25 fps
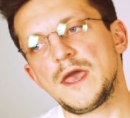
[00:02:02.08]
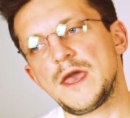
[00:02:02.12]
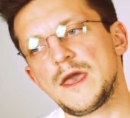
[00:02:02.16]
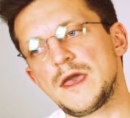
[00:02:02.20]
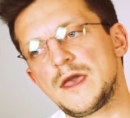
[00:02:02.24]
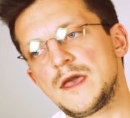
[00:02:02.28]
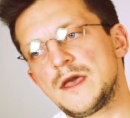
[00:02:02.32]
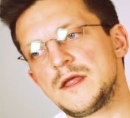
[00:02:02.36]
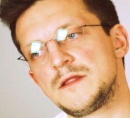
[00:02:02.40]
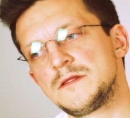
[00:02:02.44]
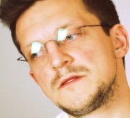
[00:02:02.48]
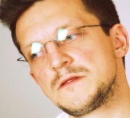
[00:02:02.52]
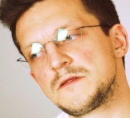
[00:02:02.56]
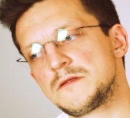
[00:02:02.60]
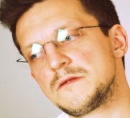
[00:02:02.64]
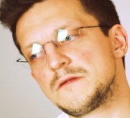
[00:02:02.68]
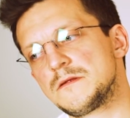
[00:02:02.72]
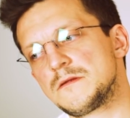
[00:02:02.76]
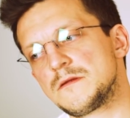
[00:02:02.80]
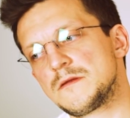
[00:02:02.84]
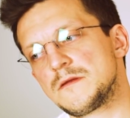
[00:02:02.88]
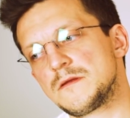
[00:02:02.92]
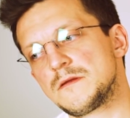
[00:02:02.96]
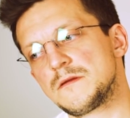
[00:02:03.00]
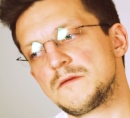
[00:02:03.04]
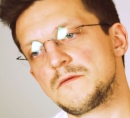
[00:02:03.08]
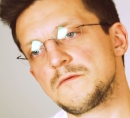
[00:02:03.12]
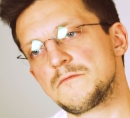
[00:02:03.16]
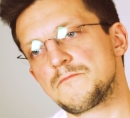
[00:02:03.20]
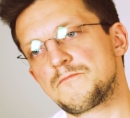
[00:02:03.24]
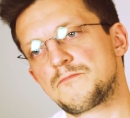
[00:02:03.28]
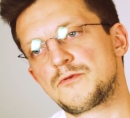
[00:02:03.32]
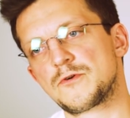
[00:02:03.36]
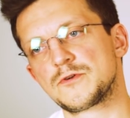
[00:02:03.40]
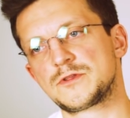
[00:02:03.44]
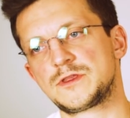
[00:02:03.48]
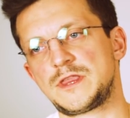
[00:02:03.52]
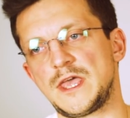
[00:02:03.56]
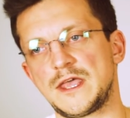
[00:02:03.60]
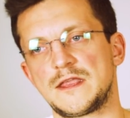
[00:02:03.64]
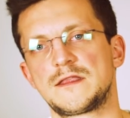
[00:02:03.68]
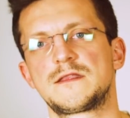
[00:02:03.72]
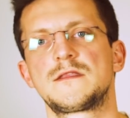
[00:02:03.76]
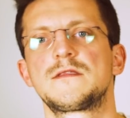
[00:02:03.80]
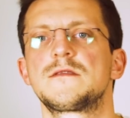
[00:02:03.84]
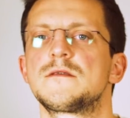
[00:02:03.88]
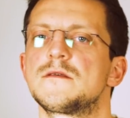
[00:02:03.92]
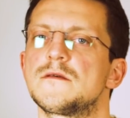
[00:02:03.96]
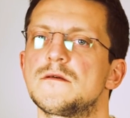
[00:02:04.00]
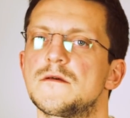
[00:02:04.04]
and
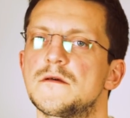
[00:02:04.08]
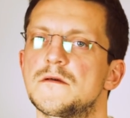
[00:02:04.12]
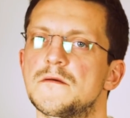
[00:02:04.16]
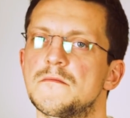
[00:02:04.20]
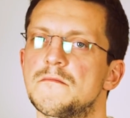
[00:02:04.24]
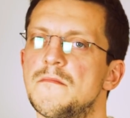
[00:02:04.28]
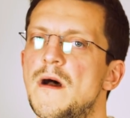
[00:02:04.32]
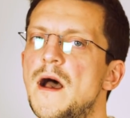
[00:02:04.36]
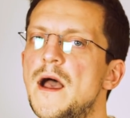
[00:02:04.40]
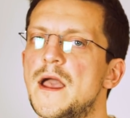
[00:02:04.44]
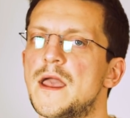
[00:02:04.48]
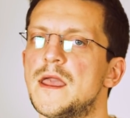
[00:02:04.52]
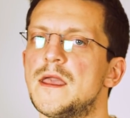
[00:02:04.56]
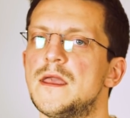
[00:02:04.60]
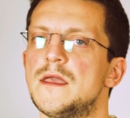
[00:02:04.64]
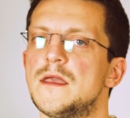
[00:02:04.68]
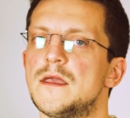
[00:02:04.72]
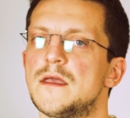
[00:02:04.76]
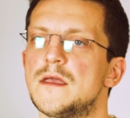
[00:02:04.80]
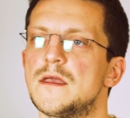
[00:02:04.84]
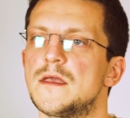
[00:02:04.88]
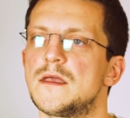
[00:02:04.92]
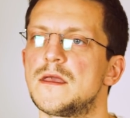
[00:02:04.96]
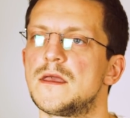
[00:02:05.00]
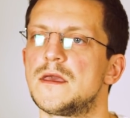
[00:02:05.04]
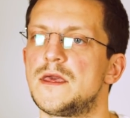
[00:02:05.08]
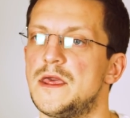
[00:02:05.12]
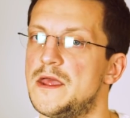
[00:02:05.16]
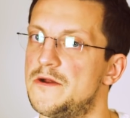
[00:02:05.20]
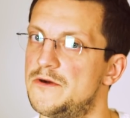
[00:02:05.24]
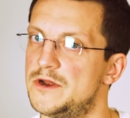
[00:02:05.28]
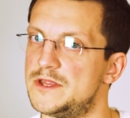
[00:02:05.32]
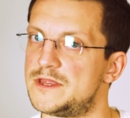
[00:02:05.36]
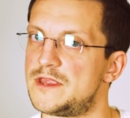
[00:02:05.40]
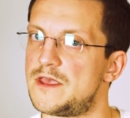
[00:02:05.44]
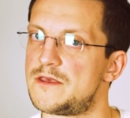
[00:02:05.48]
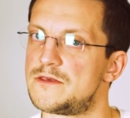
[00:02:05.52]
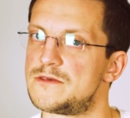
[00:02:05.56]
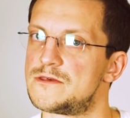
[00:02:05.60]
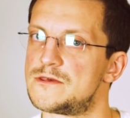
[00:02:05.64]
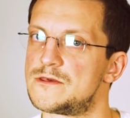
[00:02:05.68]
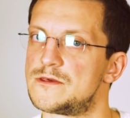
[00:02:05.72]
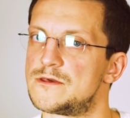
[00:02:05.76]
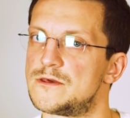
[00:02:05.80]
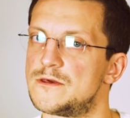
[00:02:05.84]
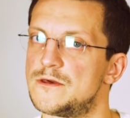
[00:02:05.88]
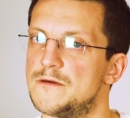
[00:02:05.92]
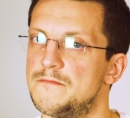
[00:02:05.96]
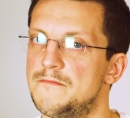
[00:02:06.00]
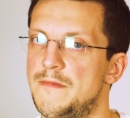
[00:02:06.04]
protect my
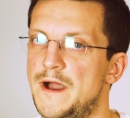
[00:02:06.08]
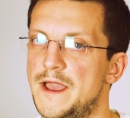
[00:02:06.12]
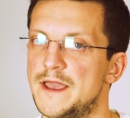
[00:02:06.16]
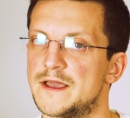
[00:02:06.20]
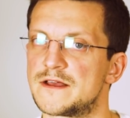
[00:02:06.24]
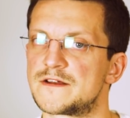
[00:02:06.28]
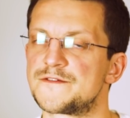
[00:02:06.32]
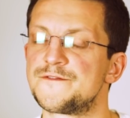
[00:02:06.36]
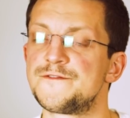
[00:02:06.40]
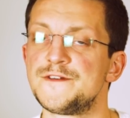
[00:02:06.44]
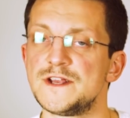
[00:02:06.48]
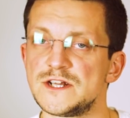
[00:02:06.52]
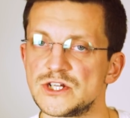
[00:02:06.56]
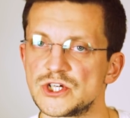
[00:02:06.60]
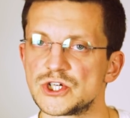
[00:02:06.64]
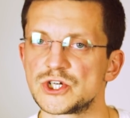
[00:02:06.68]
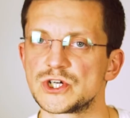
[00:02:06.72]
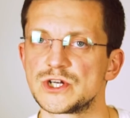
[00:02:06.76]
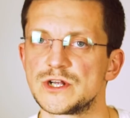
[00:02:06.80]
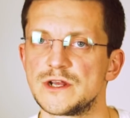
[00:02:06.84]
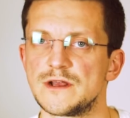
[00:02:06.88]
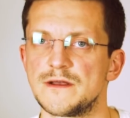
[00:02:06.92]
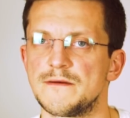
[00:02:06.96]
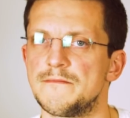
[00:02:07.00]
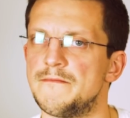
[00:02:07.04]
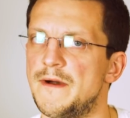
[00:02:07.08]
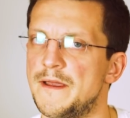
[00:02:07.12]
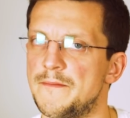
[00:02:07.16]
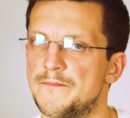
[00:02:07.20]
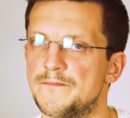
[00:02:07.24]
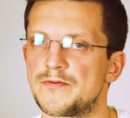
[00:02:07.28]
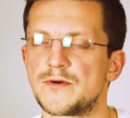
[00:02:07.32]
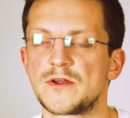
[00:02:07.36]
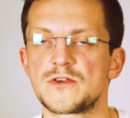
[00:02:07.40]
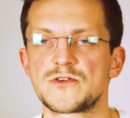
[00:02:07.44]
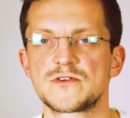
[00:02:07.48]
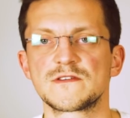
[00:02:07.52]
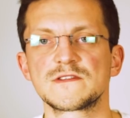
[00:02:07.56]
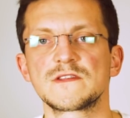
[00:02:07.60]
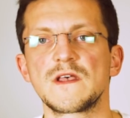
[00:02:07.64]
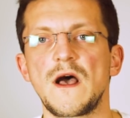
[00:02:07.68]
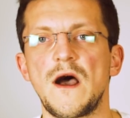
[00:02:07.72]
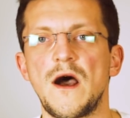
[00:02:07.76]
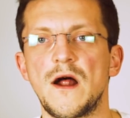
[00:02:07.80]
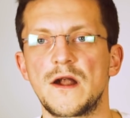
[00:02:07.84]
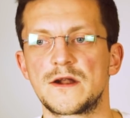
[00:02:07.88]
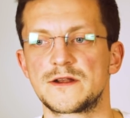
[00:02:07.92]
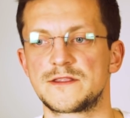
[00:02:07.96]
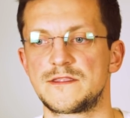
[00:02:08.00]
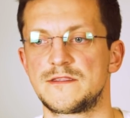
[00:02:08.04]
heritage, my graffiti, my precious
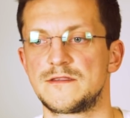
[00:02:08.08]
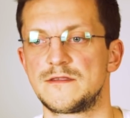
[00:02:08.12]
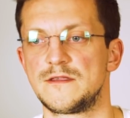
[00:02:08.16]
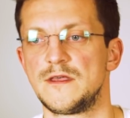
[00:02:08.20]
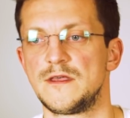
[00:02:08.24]
art,